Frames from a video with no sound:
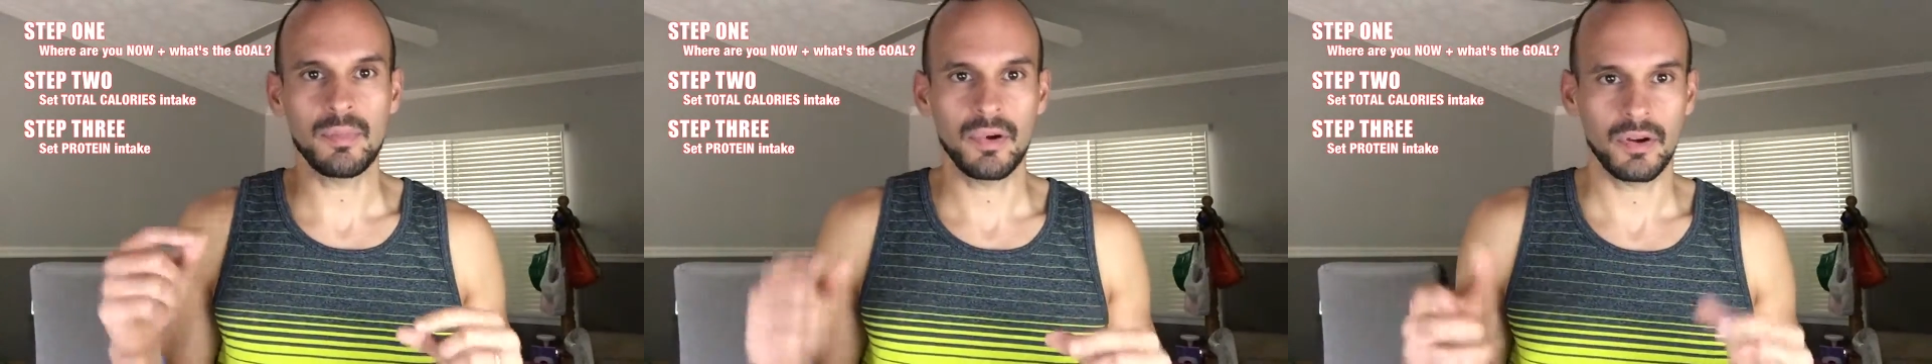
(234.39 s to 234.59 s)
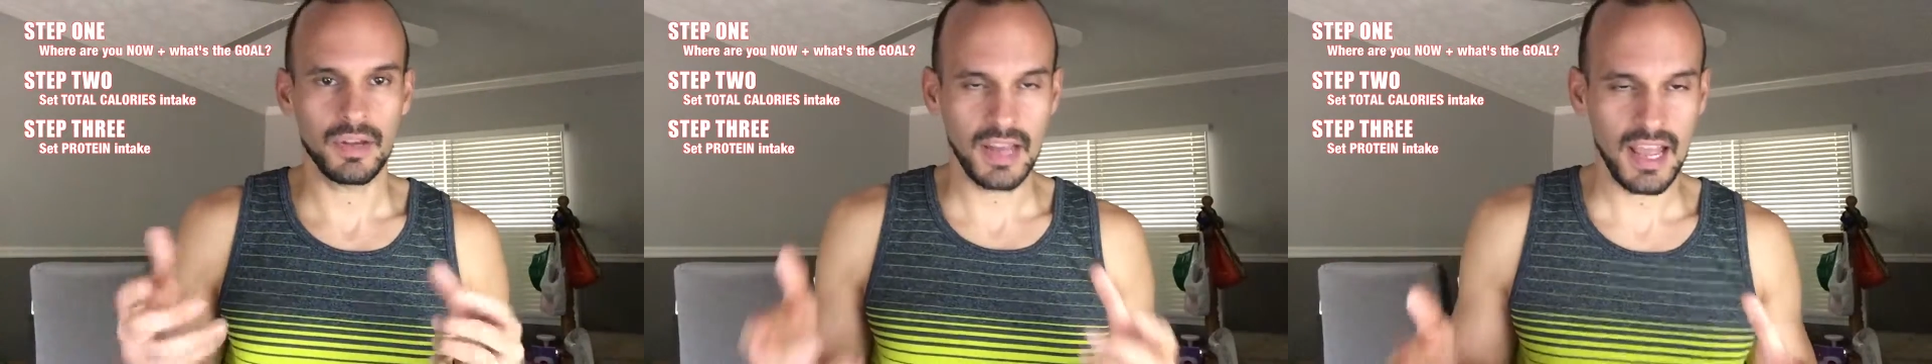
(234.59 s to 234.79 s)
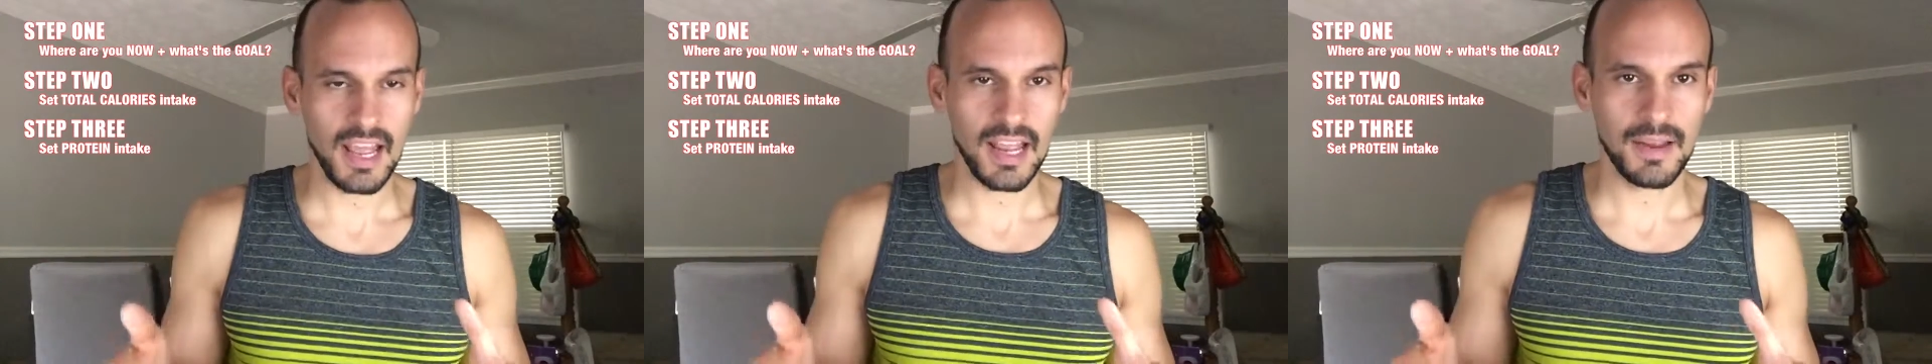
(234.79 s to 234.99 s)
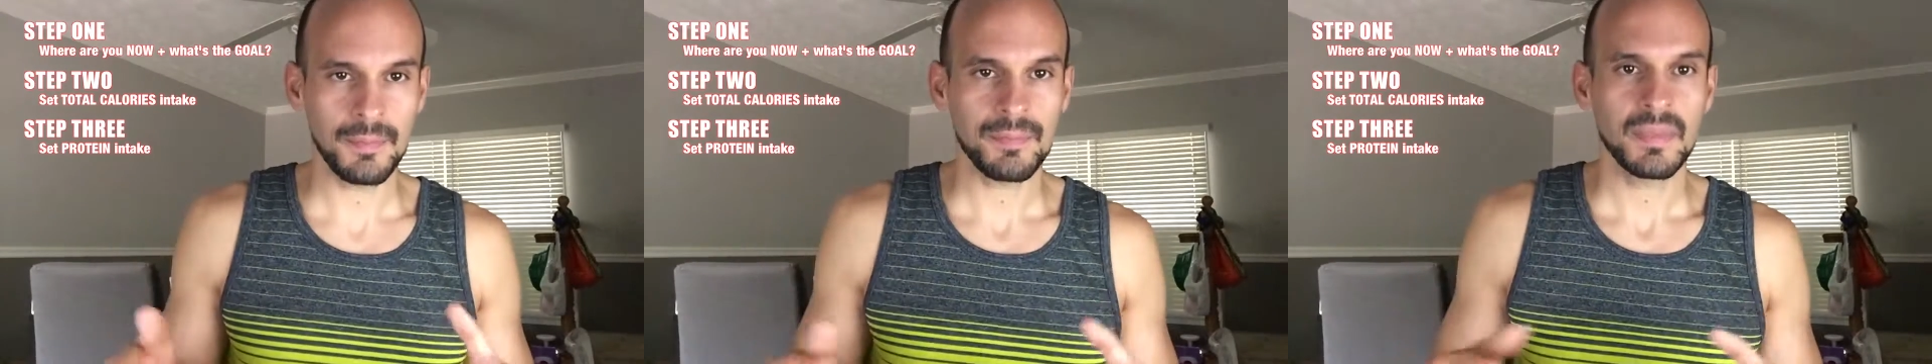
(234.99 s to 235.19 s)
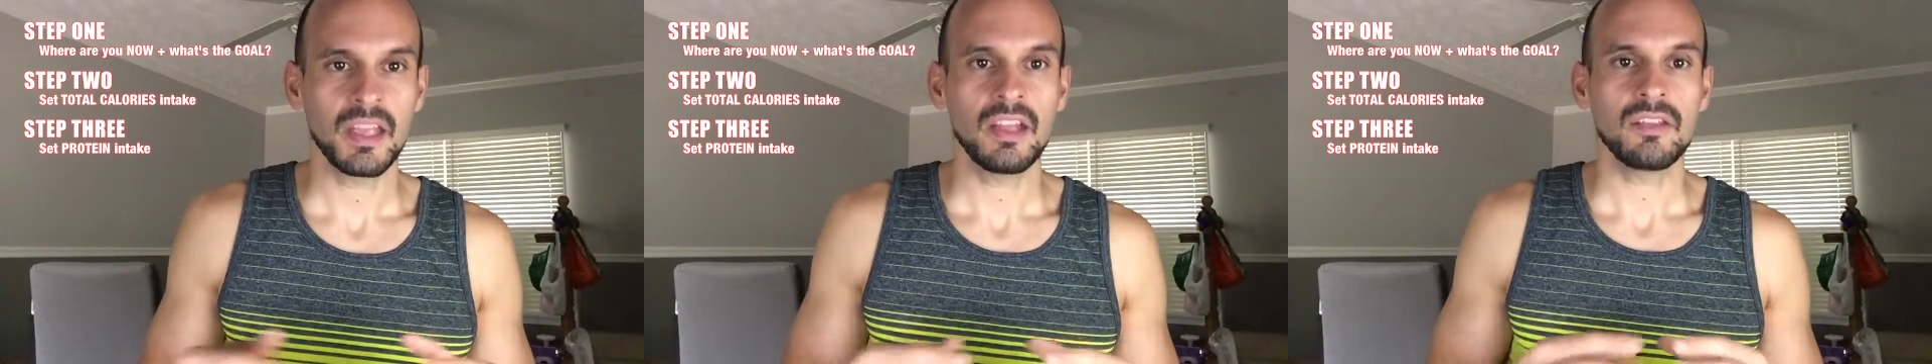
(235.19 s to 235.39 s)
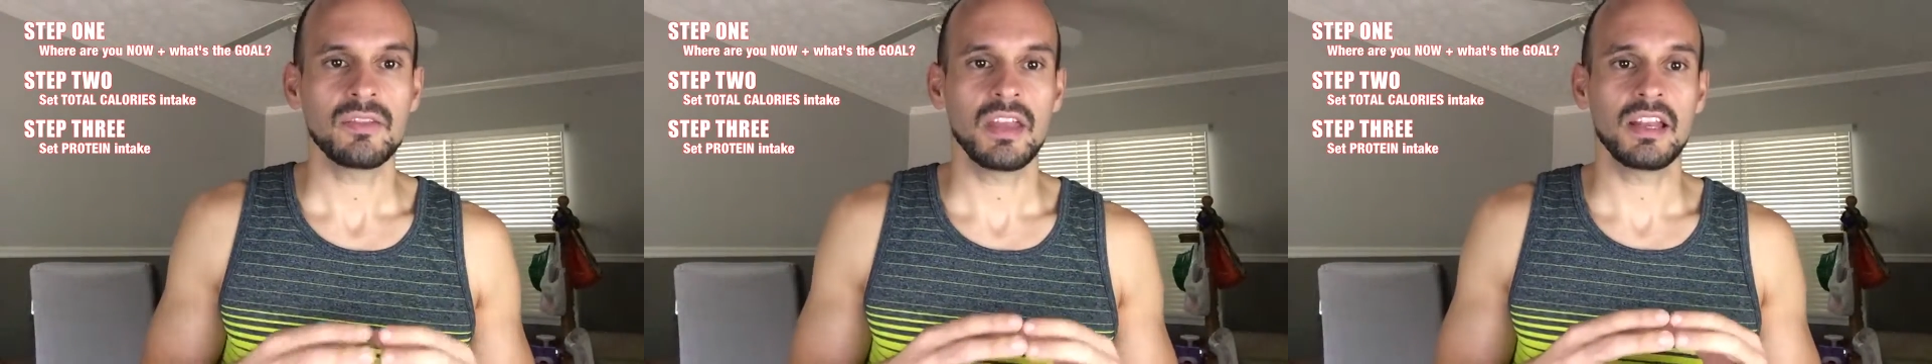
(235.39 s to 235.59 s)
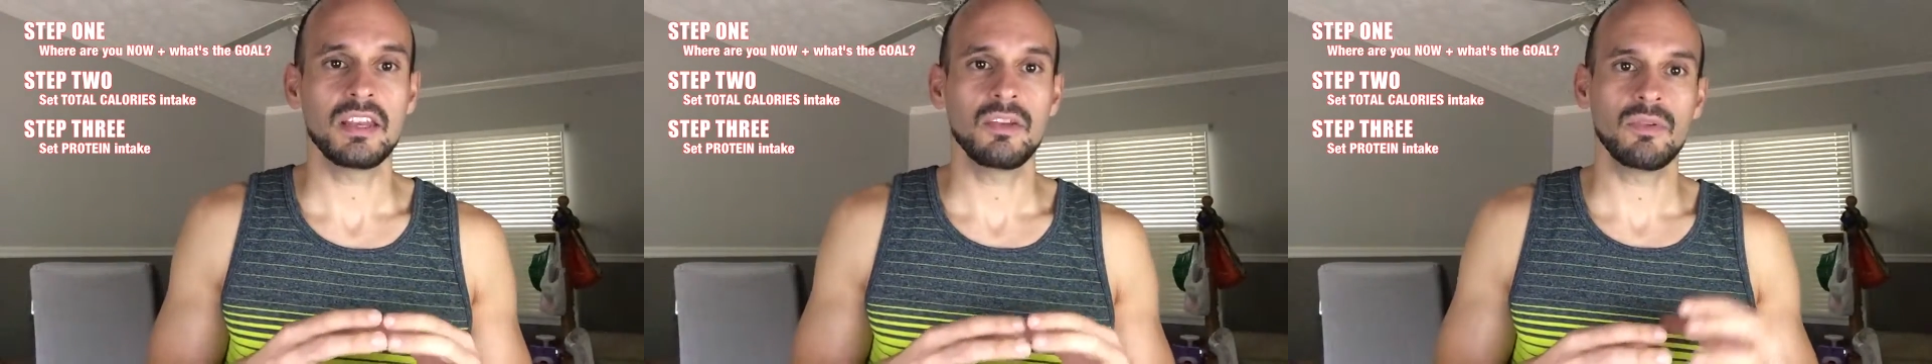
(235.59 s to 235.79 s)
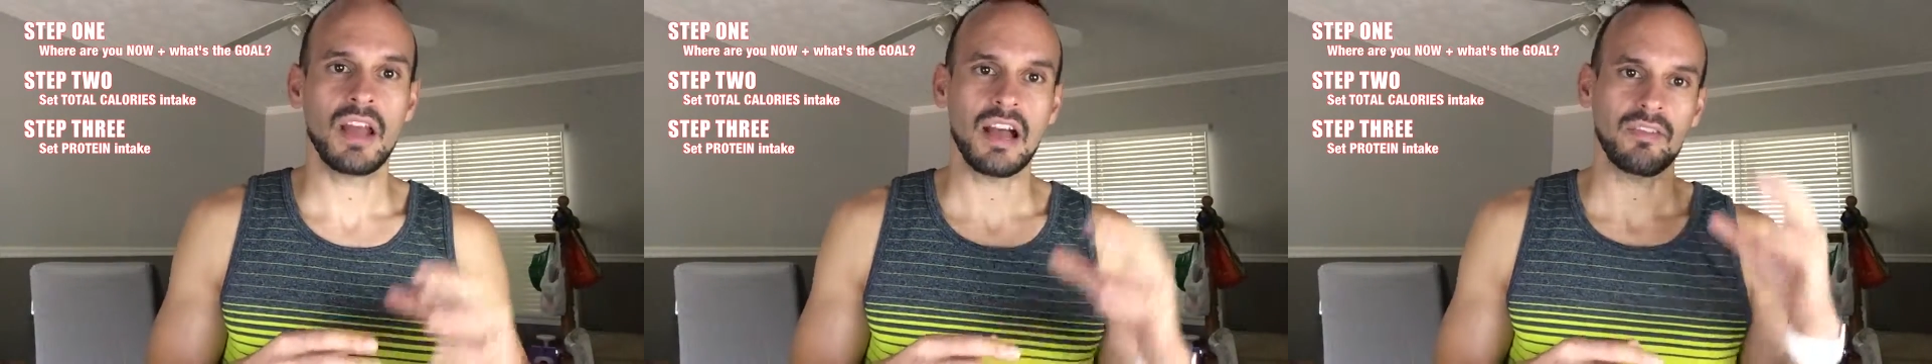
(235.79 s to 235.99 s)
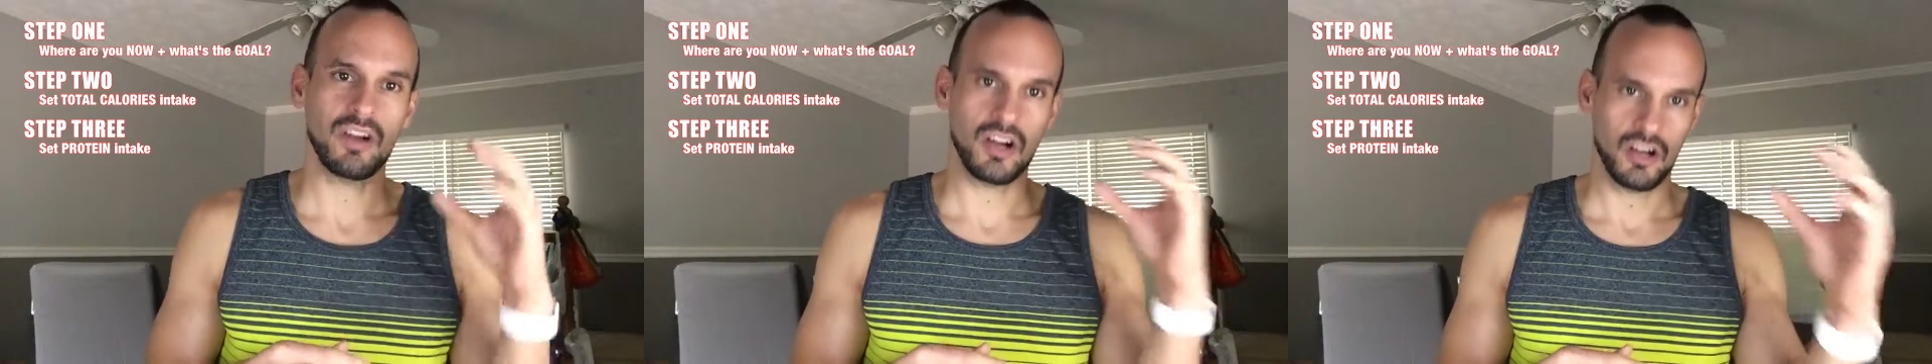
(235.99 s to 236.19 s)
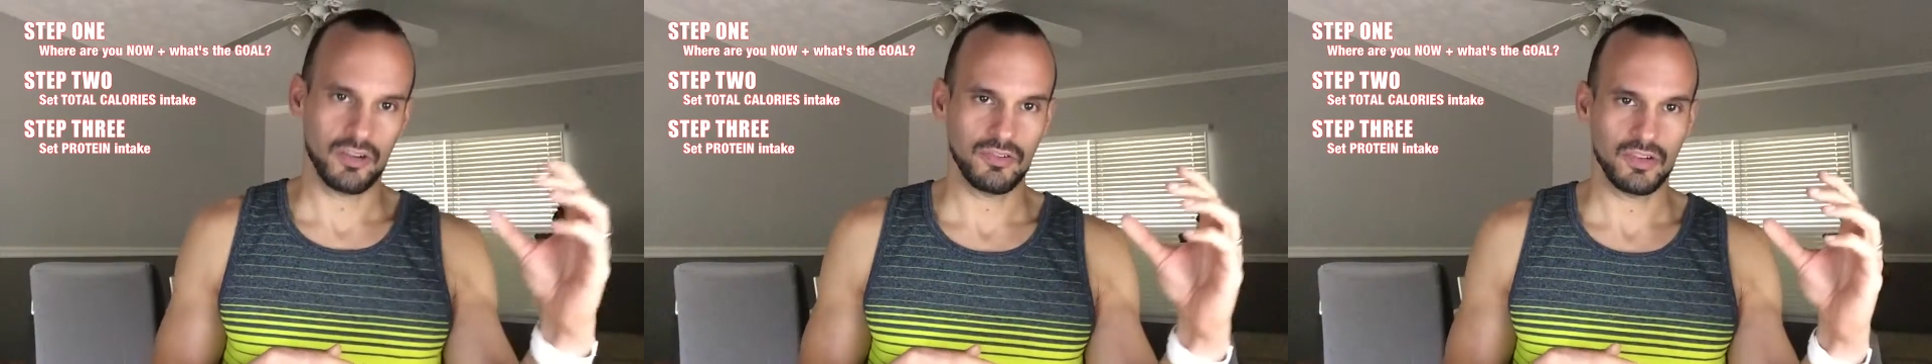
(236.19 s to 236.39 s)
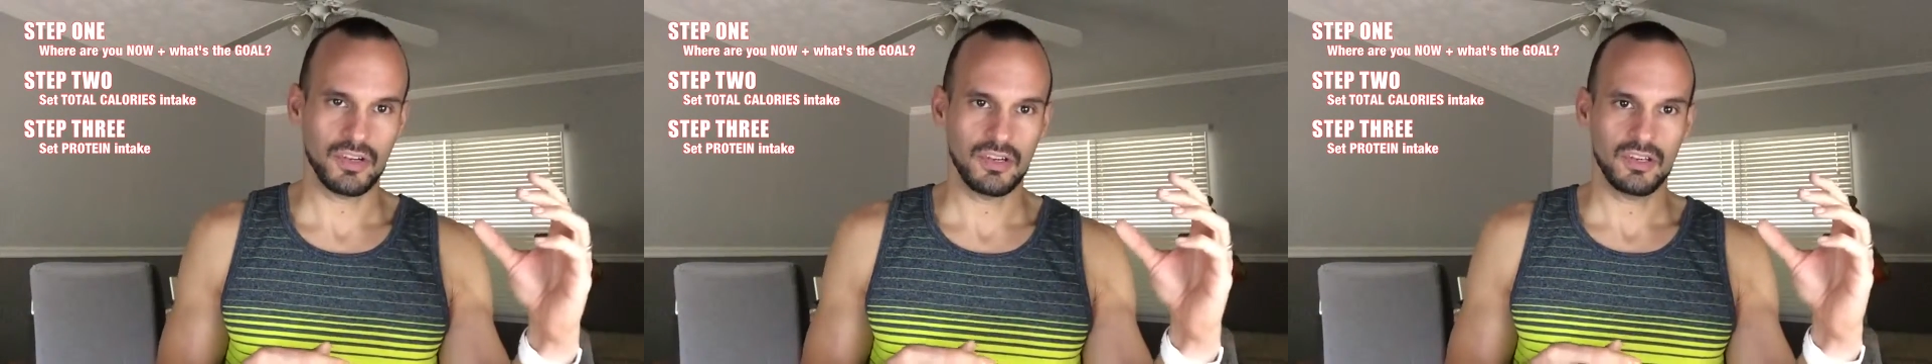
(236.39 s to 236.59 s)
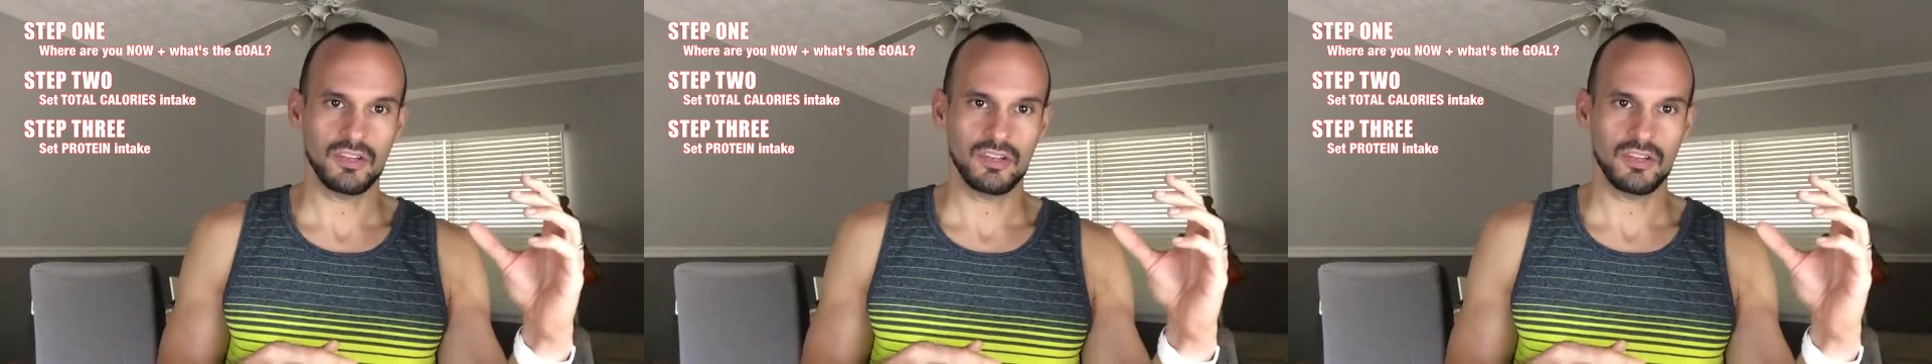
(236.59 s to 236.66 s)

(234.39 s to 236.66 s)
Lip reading: per day, then you would have 100.